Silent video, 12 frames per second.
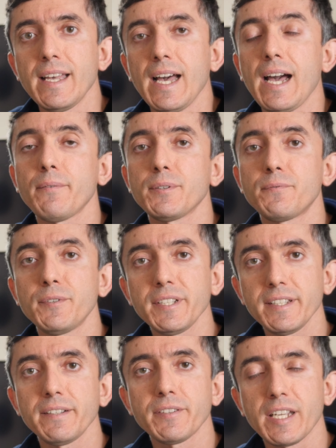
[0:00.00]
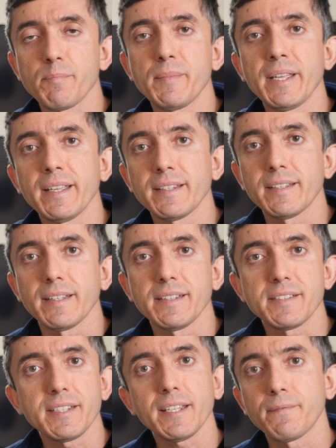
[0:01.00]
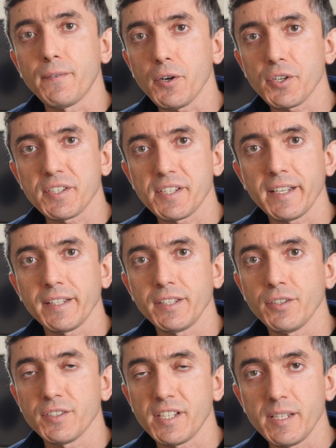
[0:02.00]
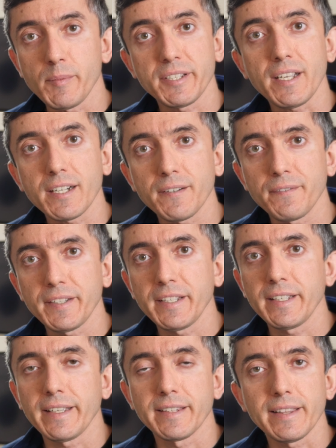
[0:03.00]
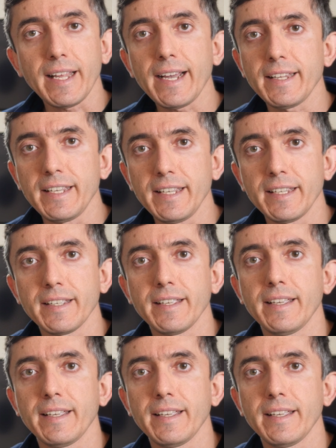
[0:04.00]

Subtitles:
I would really recommend instead focusing on your cinematography and lighting